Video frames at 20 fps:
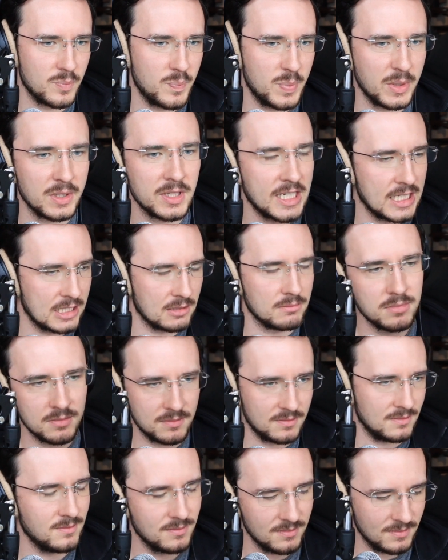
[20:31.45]

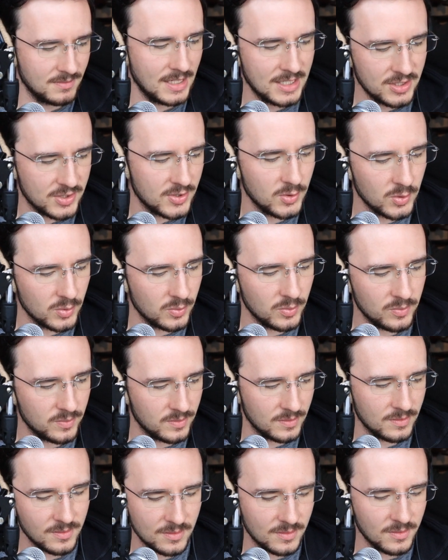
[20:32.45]
building into
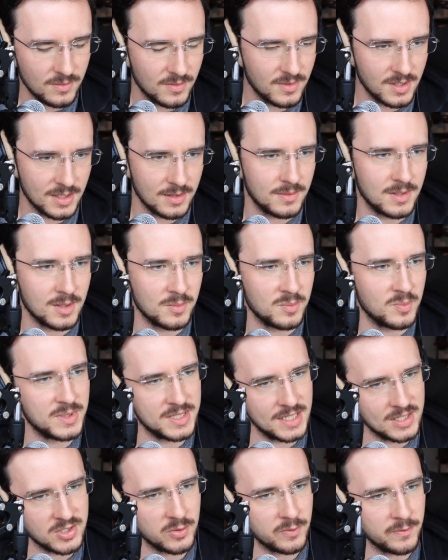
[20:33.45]
the
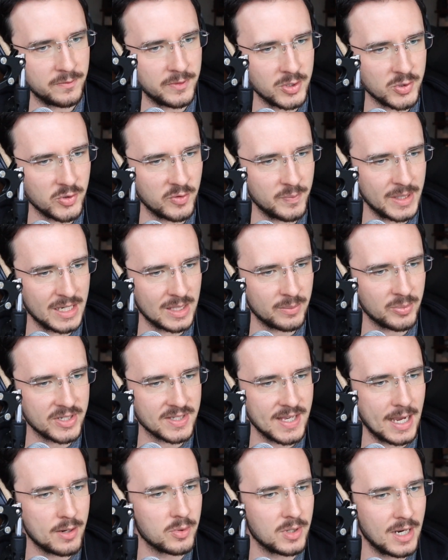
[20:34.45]
potential future of
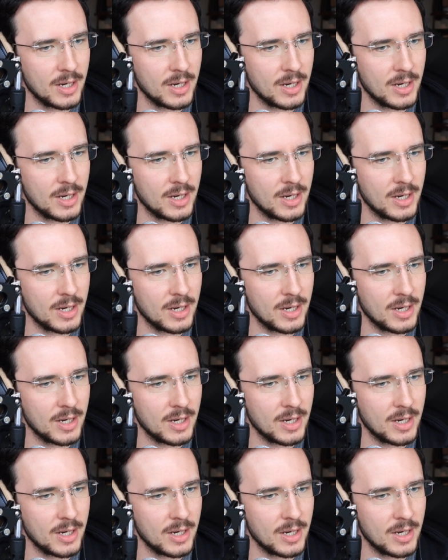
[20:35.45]
MeetingPlace? How